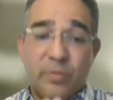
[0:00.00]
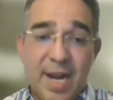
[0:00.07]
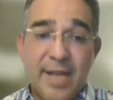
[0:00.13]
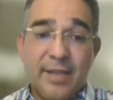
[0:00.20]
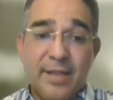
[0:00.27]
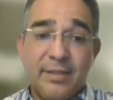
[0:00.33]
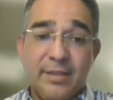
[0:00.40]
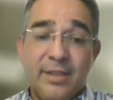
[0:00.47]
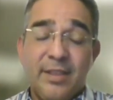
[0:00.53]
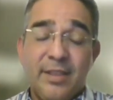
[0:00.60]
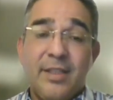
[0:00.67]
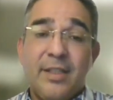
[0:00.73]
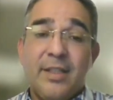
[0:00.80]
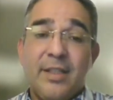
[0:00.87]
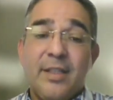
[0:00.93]
right.
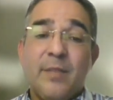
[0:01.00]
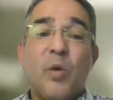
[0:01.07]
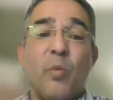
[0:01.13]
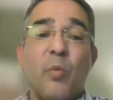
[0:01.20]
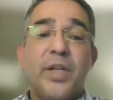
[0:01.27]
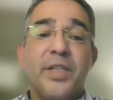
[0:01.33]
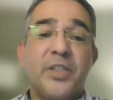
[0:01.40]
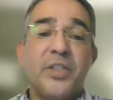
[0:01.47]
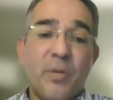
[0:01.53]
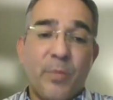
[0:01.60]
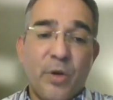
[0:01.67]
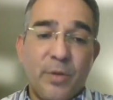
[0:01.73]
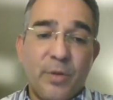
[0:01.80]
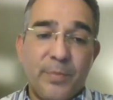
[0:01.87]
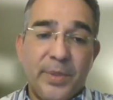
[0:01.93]
But what is our
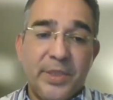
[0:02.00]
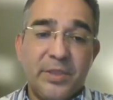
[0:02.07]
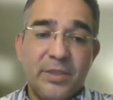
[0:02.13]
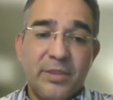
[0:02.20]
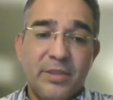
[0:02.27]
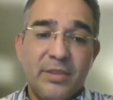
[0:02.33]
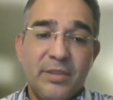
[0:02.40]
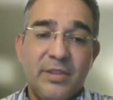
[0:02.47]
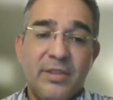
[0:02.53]
purpose?